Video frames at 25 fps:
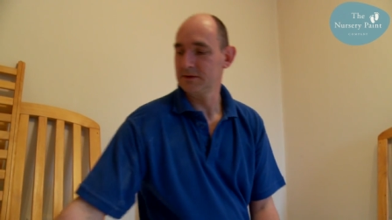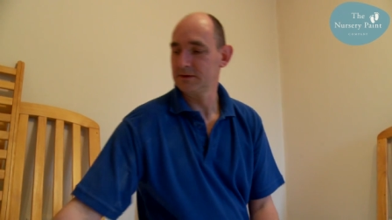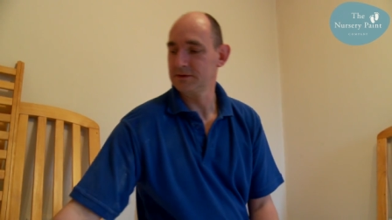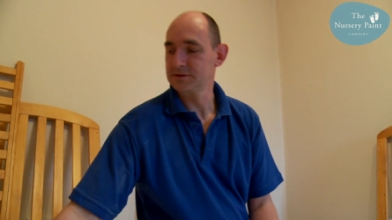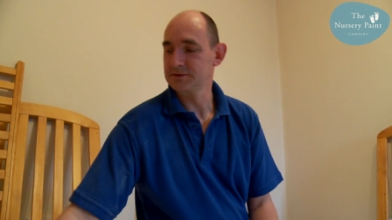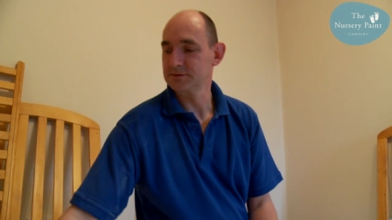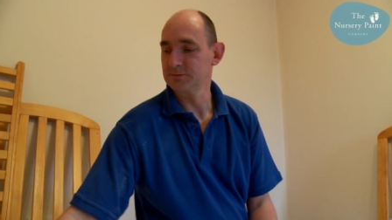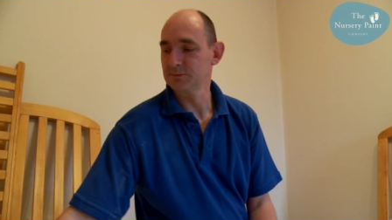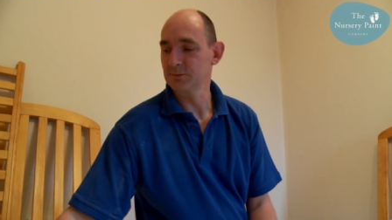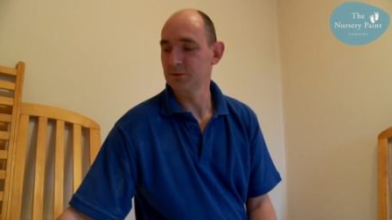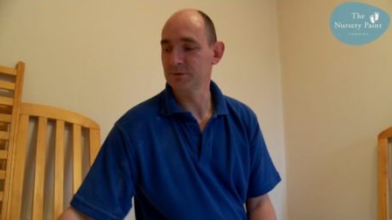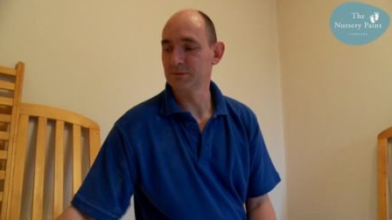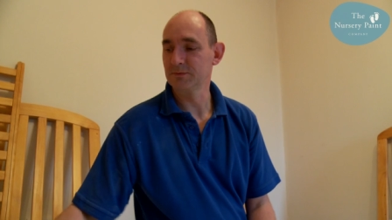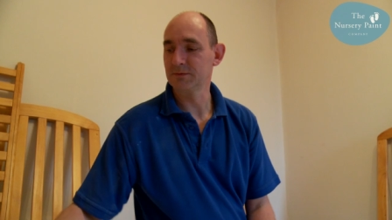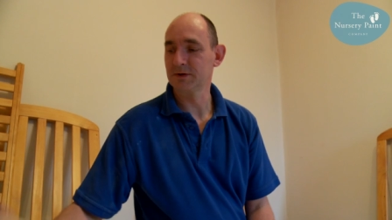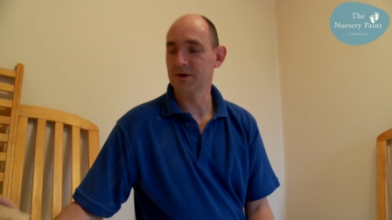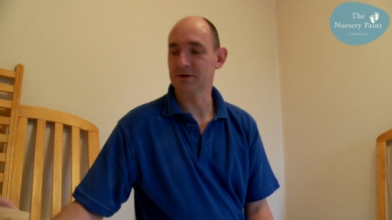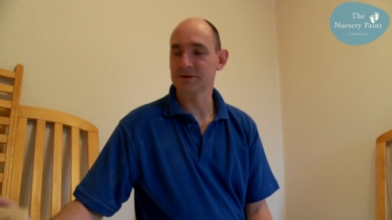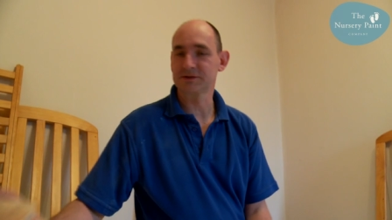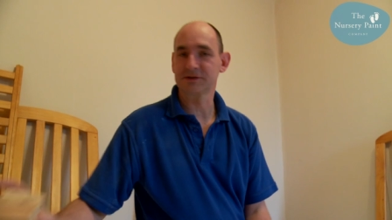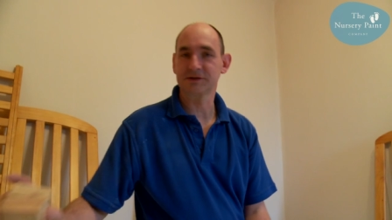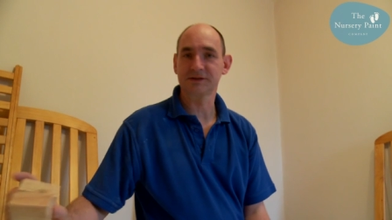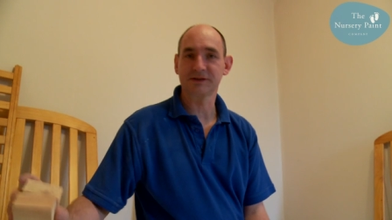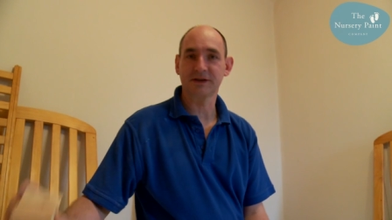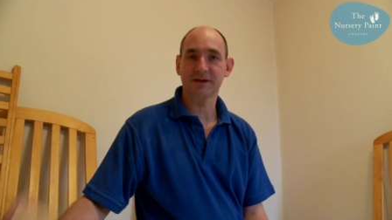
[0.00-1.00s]
some wooden
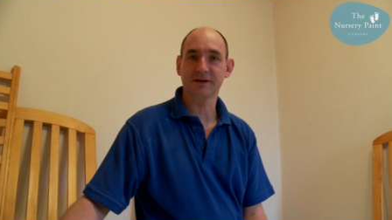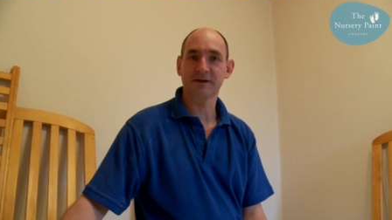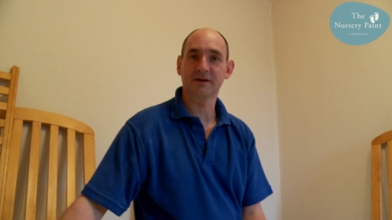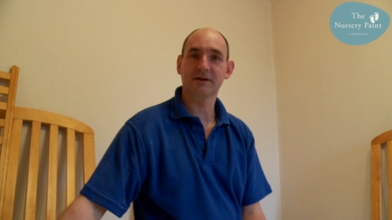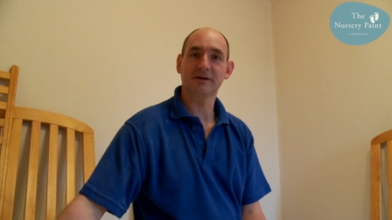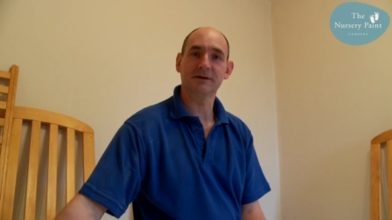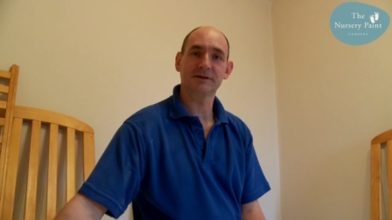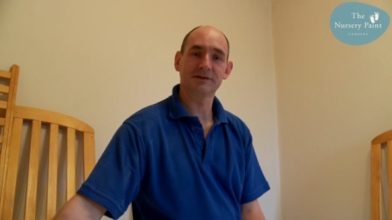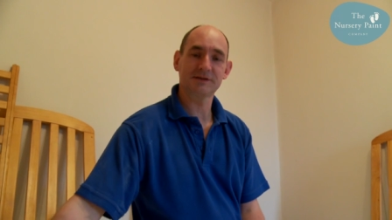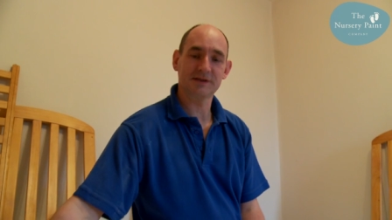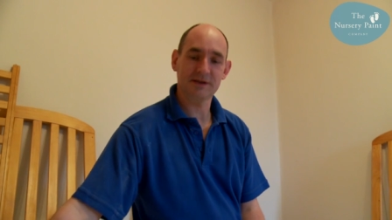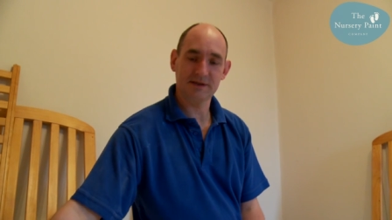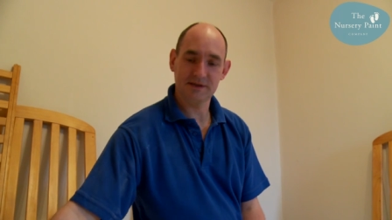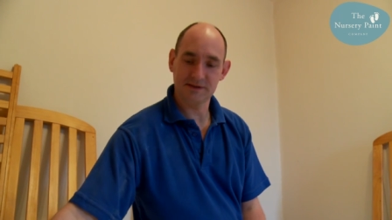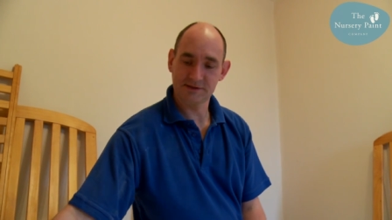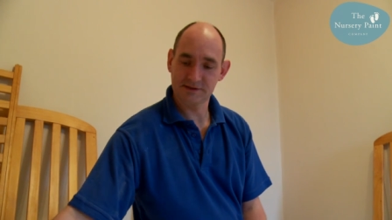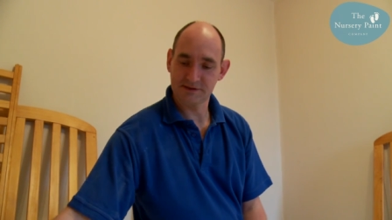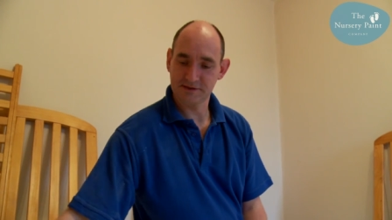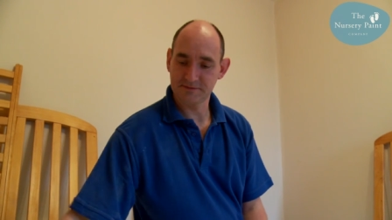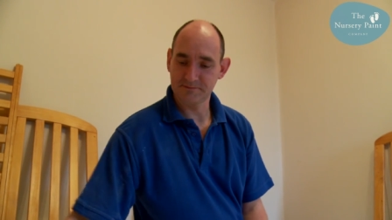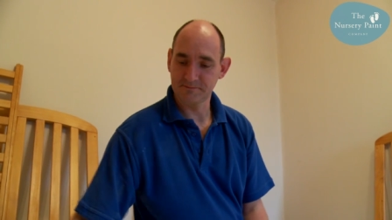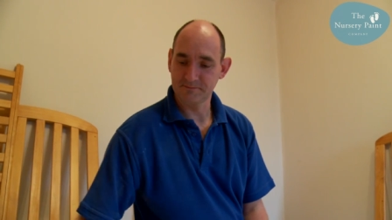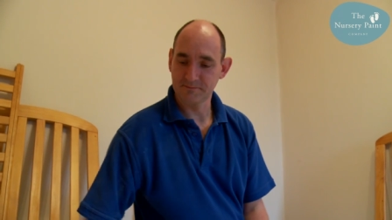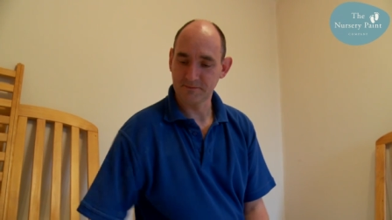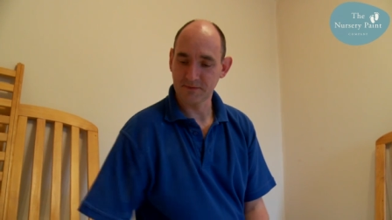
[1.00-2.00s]
blocks to stand the cot sides
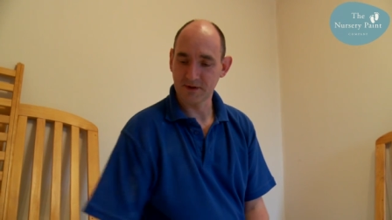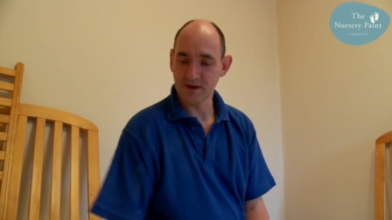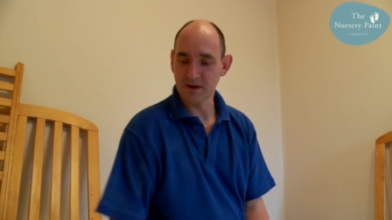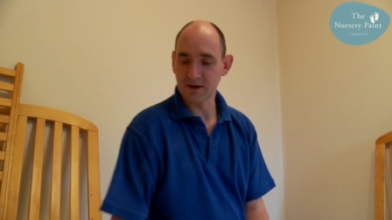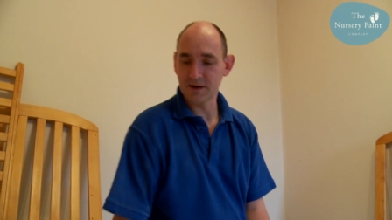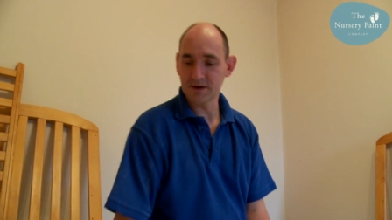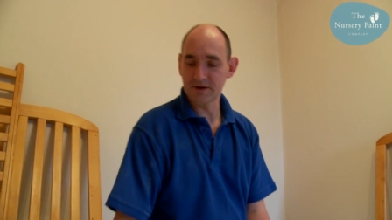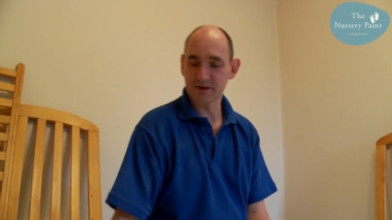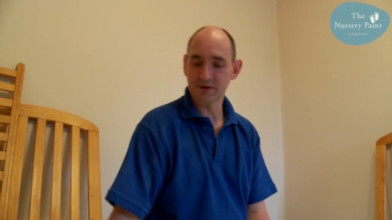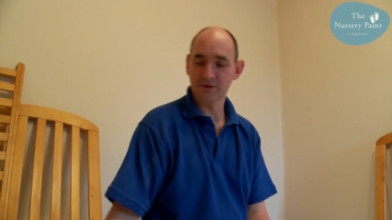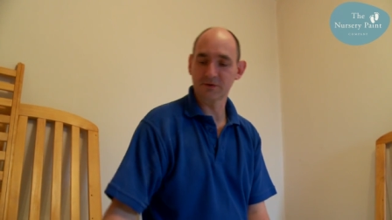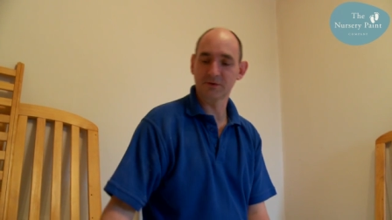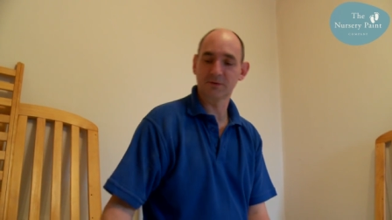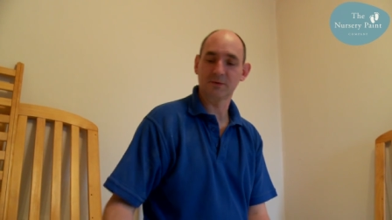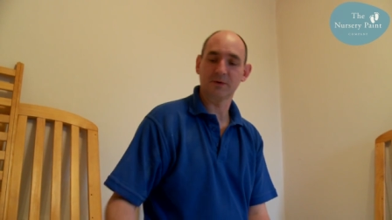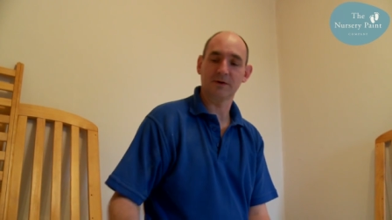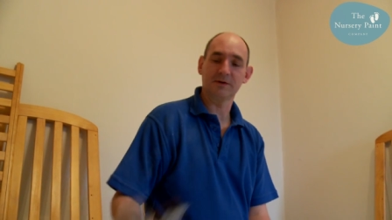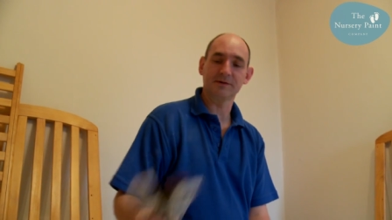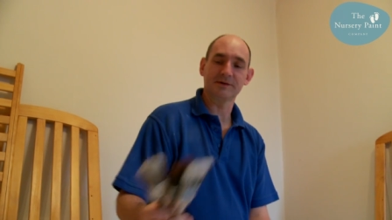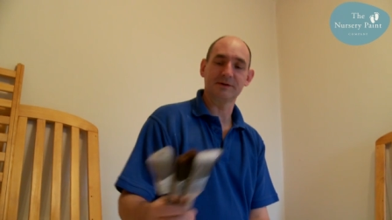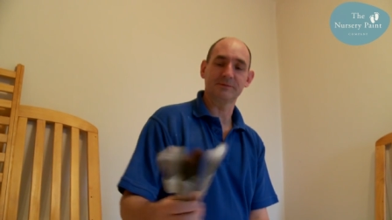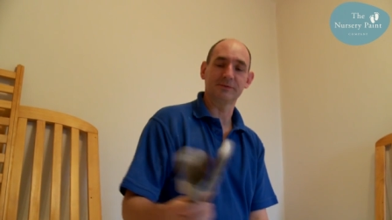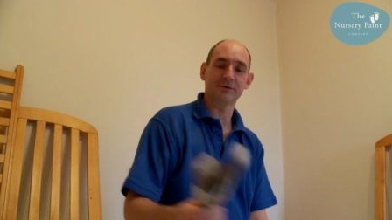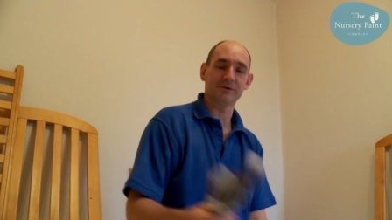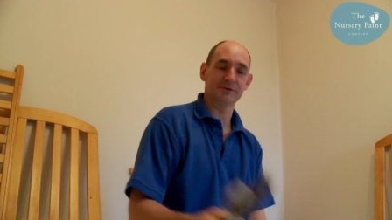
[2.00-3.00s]
on, and a good
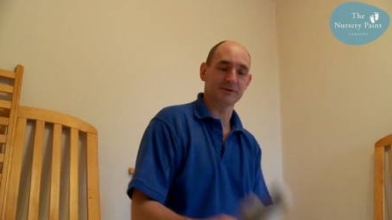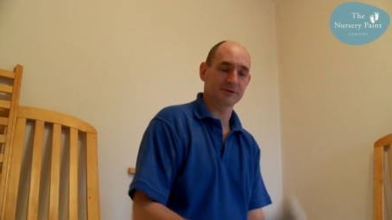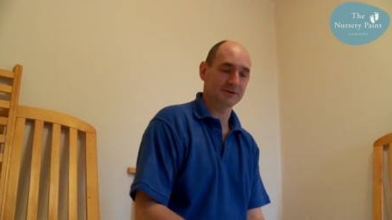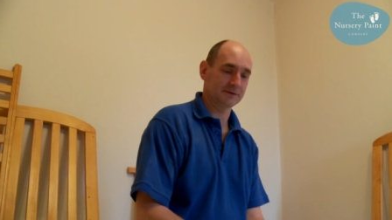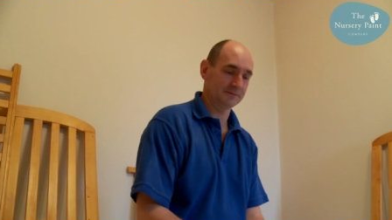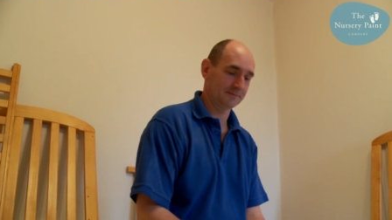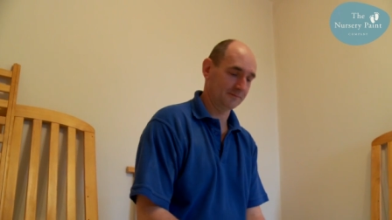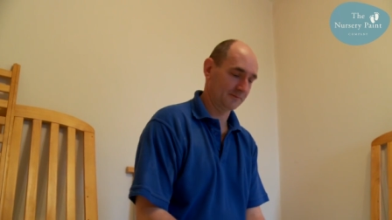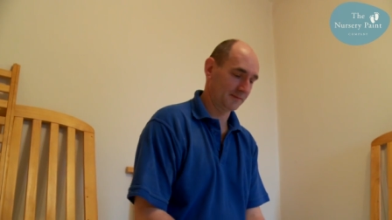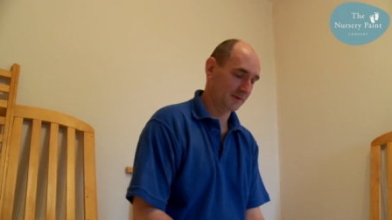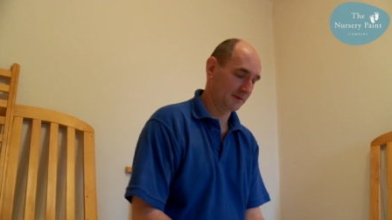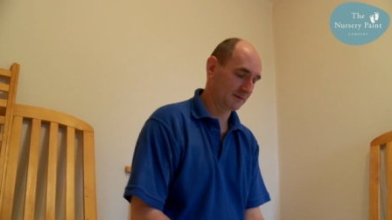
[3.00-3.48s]
quality brush.